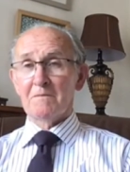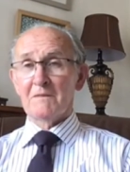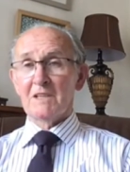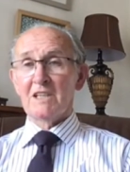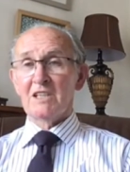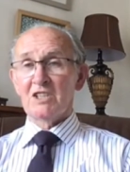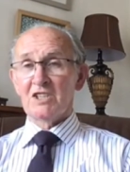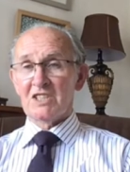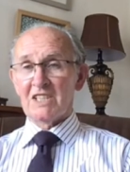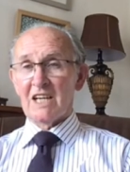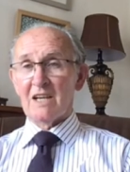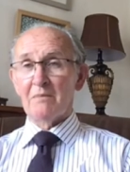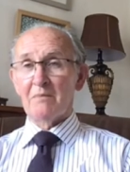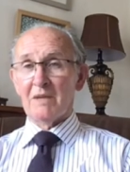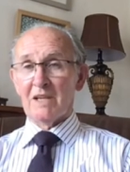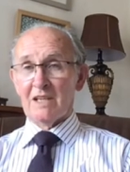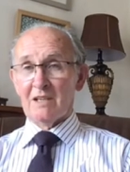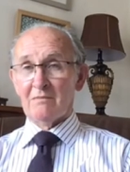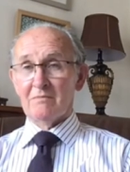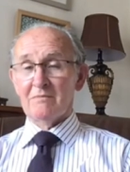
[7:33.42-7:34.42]
sent me.
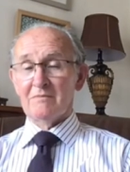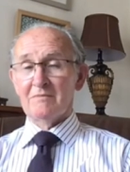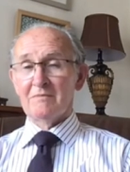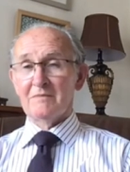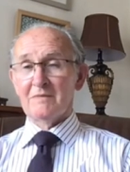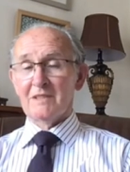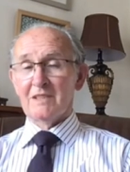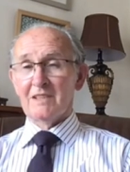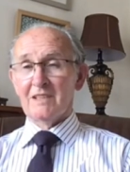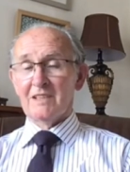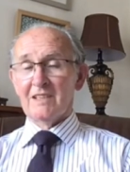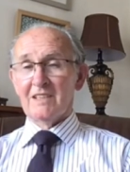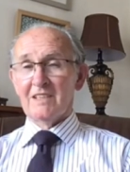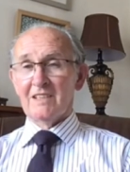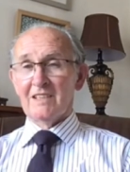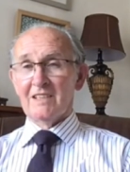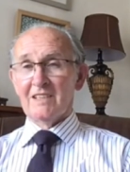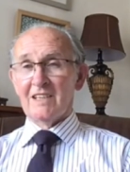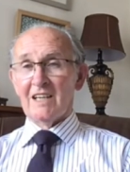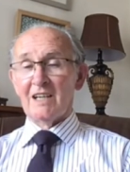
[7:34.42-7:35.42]

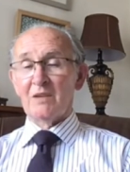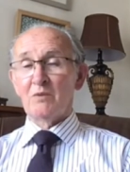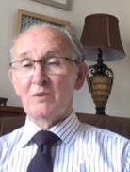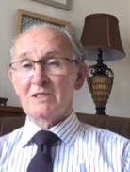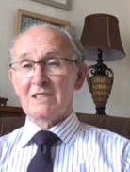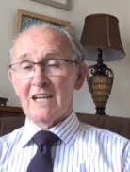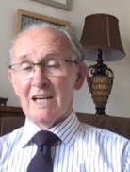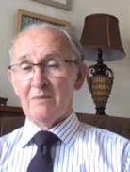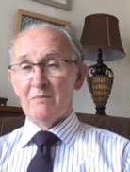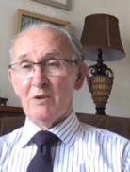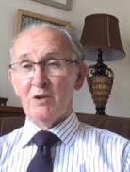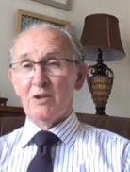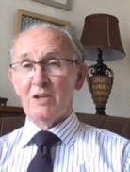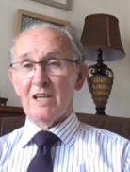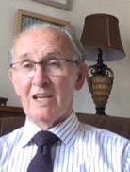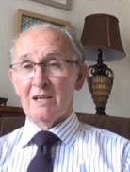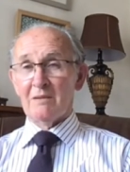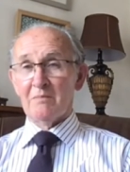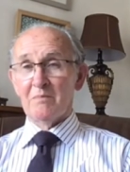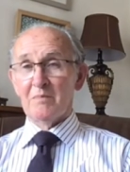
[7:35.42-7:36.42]
It was him who
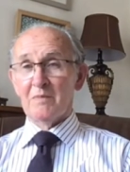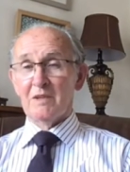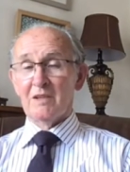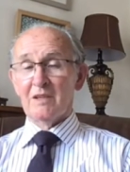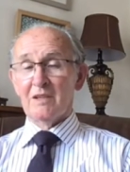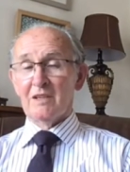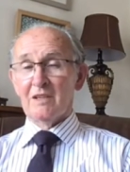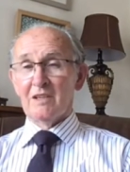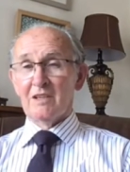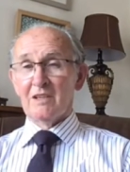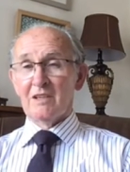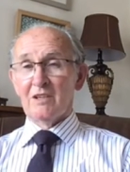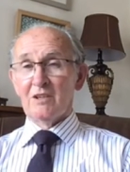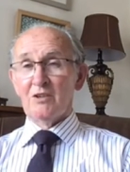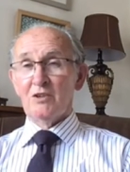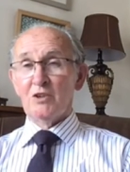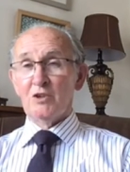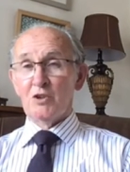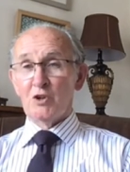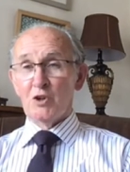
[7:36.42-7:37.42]
came
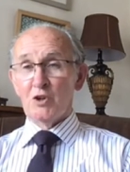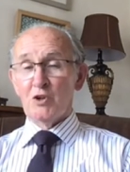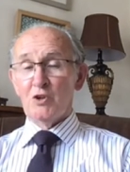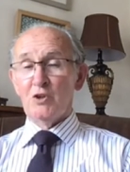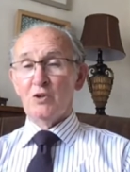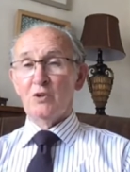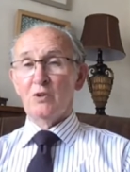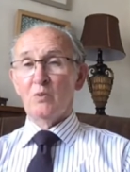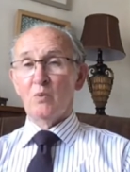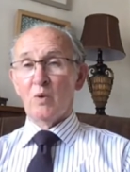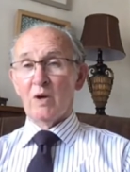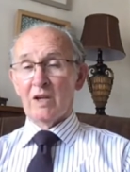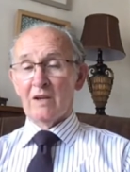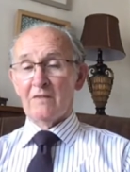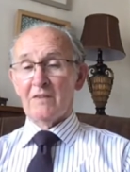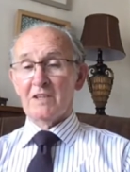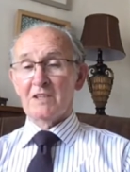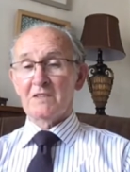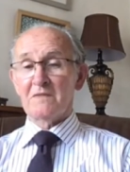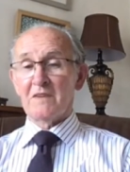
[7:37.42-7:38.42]
to do the will of
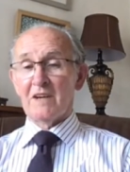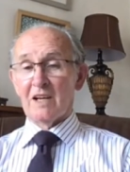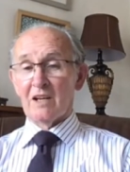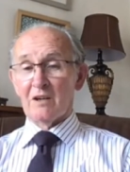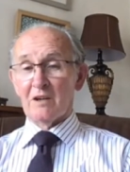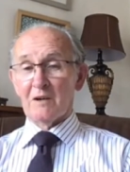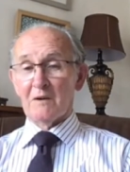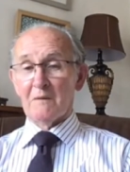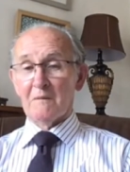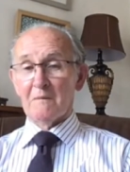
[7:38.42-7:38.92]
his Father.